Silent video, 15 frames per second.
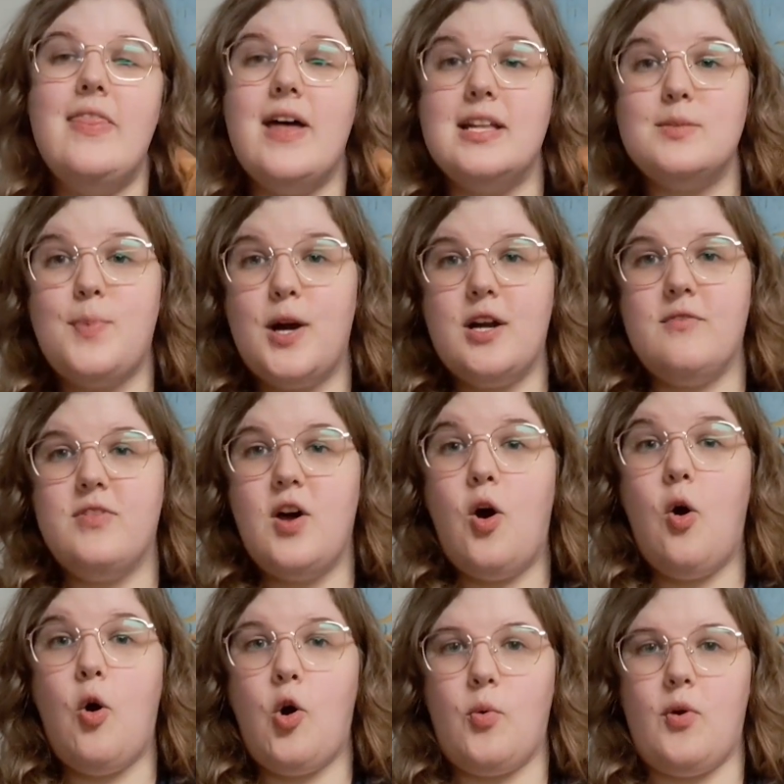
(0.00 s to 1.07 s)
that's part of the
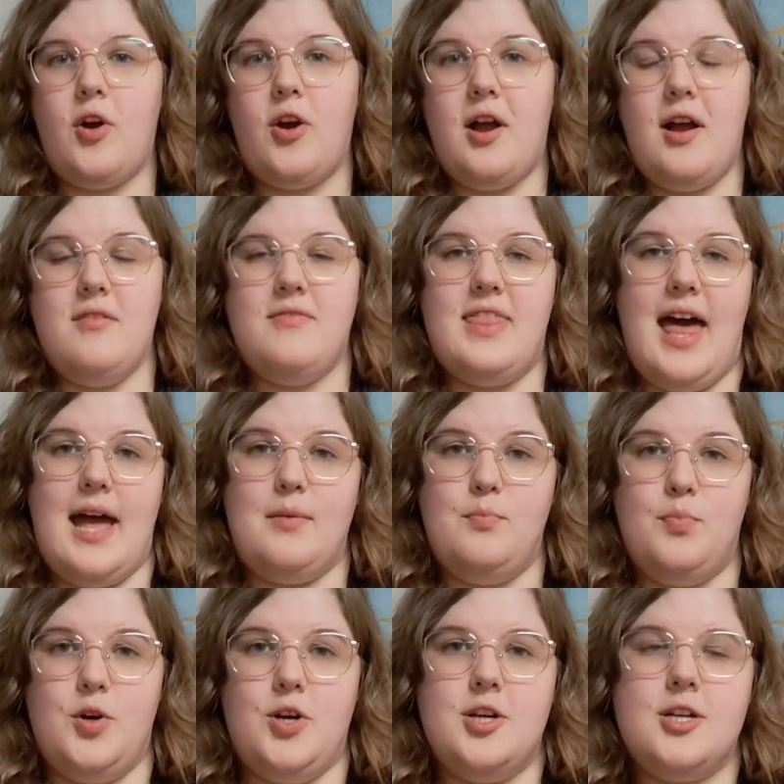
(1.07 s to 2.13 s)
horror of that
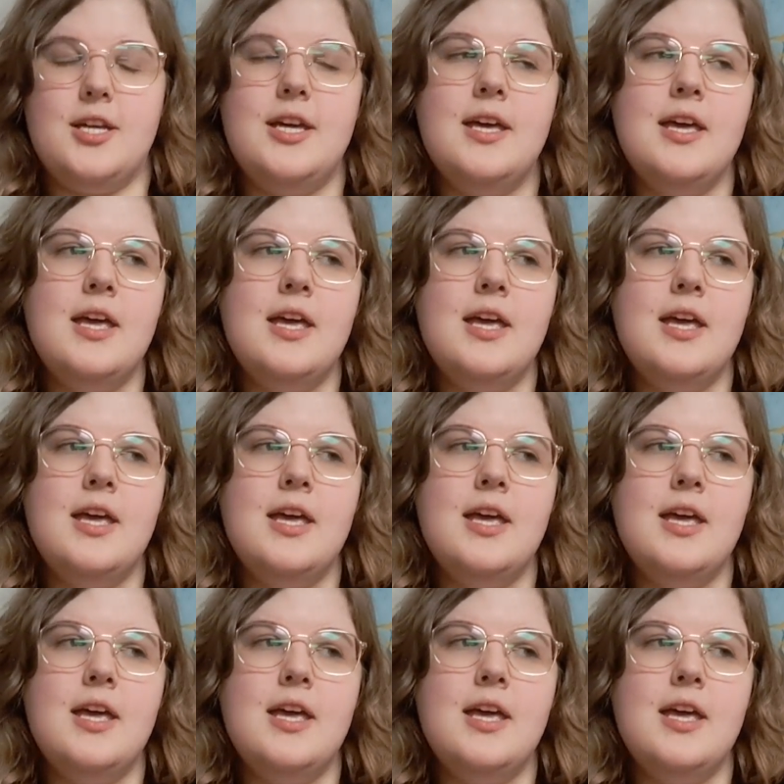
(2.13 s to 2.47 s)
book.